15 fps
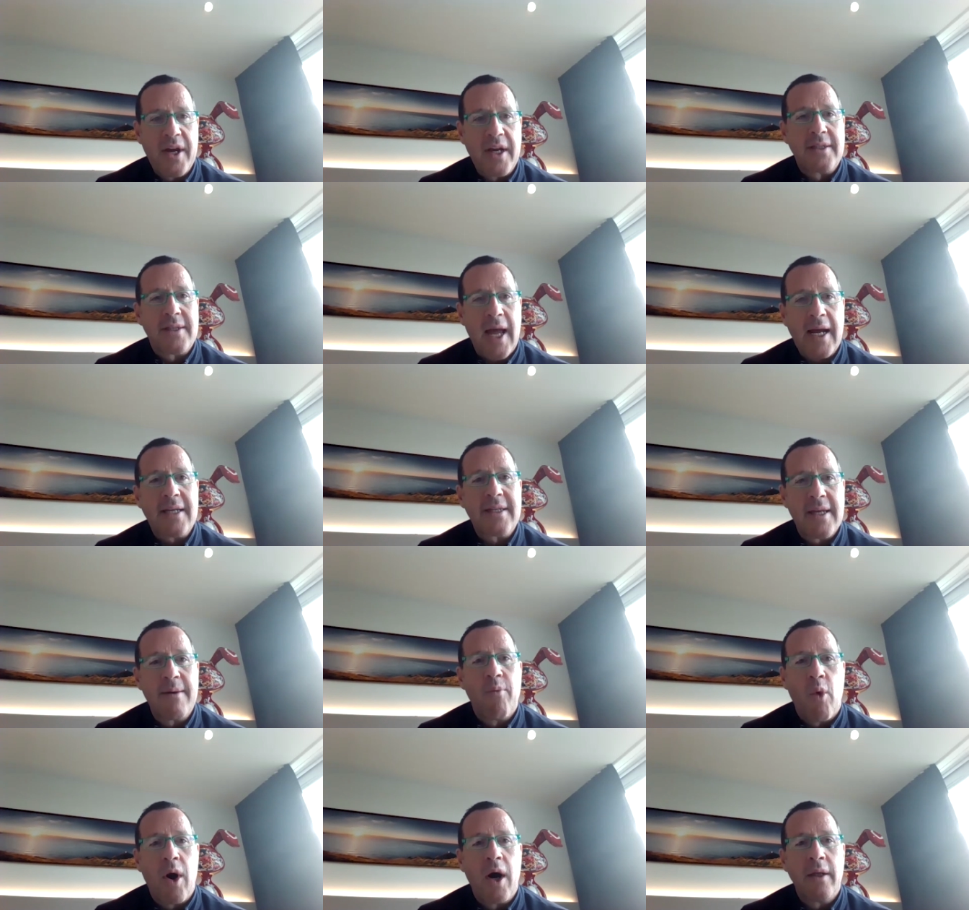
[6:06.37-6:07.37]
exact
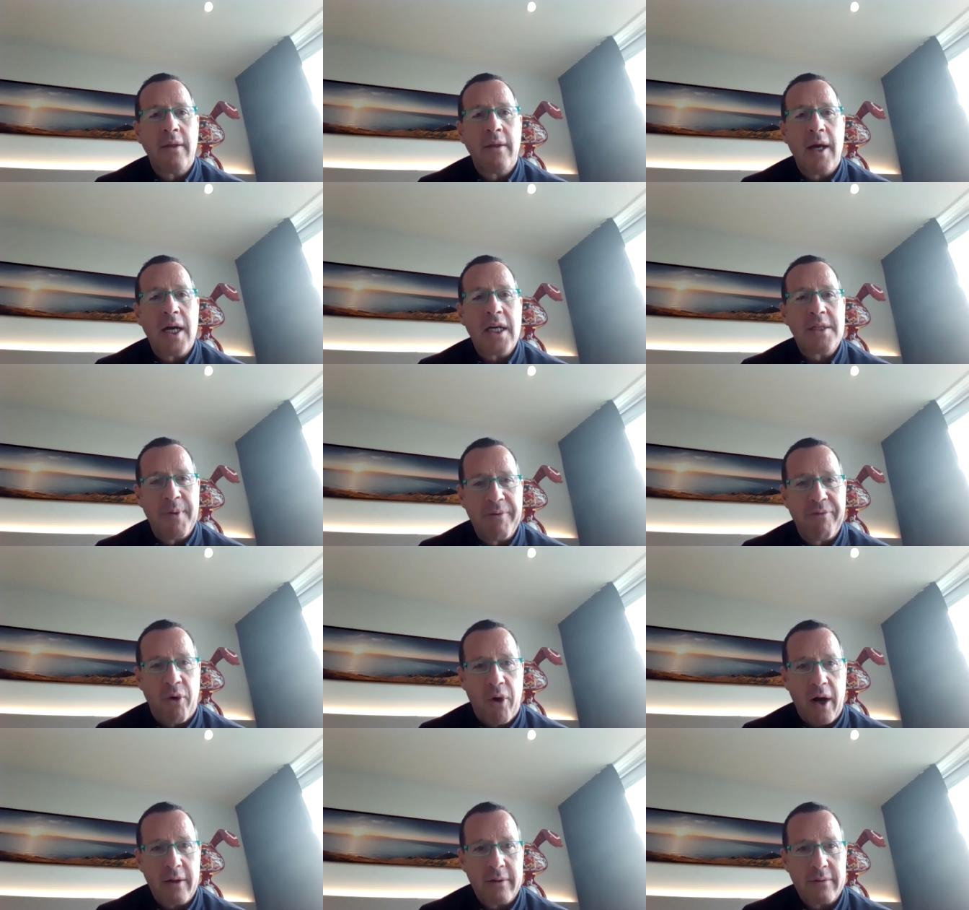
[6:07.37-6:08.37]
same one as
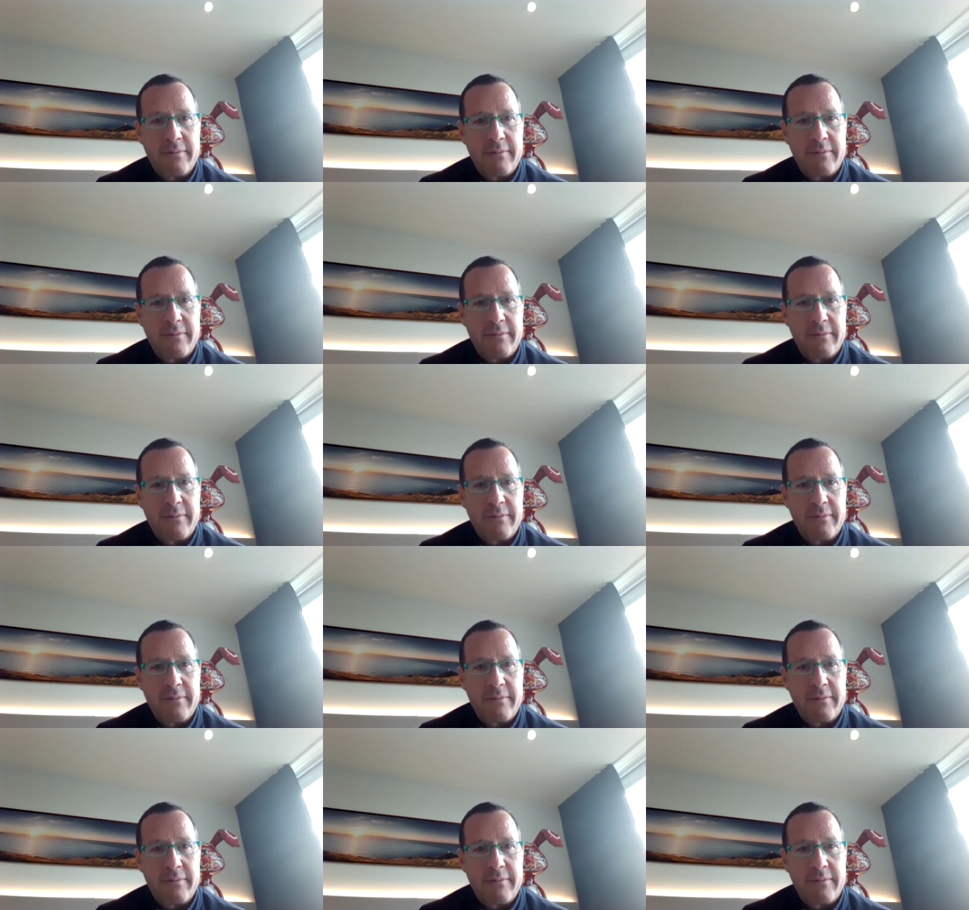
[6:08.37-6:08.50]
before?